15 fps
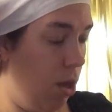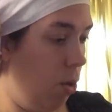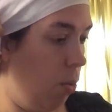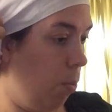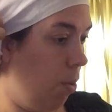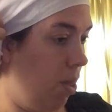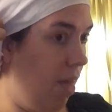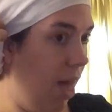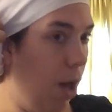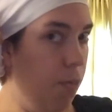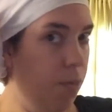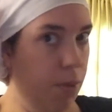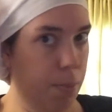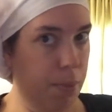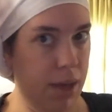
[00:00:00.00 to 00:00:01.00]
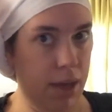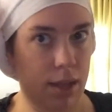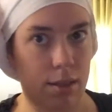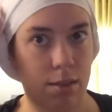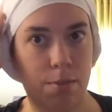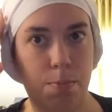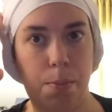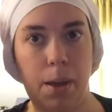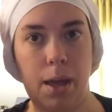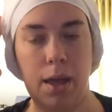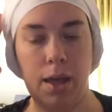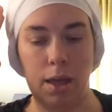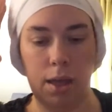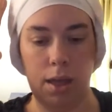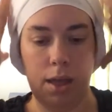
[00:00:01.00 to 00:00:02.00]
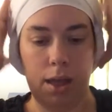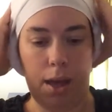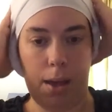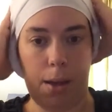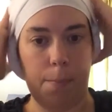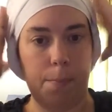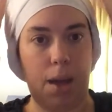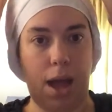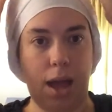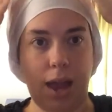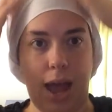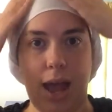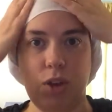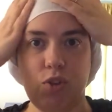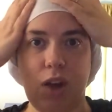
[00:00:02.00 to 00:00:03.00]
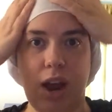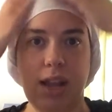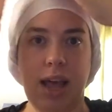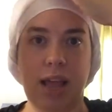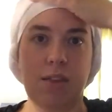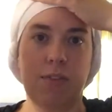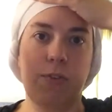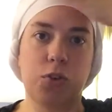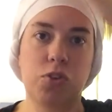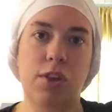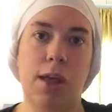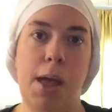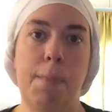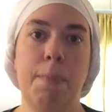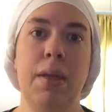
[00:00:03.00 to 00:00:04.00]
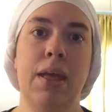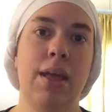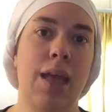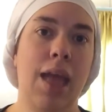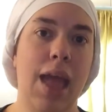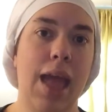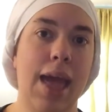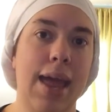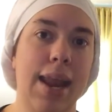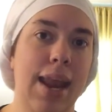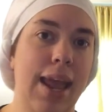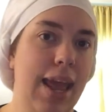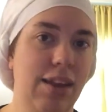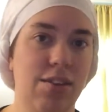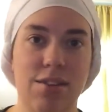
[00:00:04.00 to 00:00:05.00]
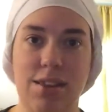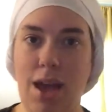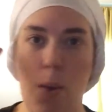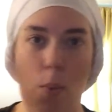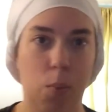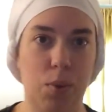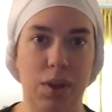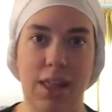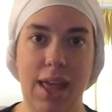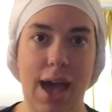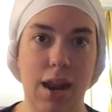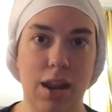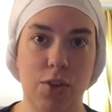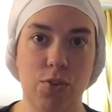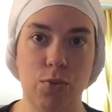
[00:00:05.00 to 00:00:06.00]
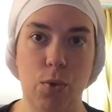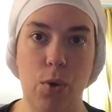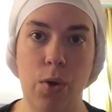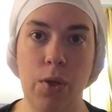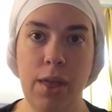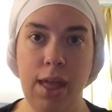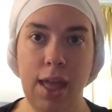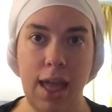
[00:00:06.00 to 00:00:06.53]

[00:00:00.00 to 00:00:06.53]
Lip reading: without the pins, but I tried that the first time and it just got really out of control.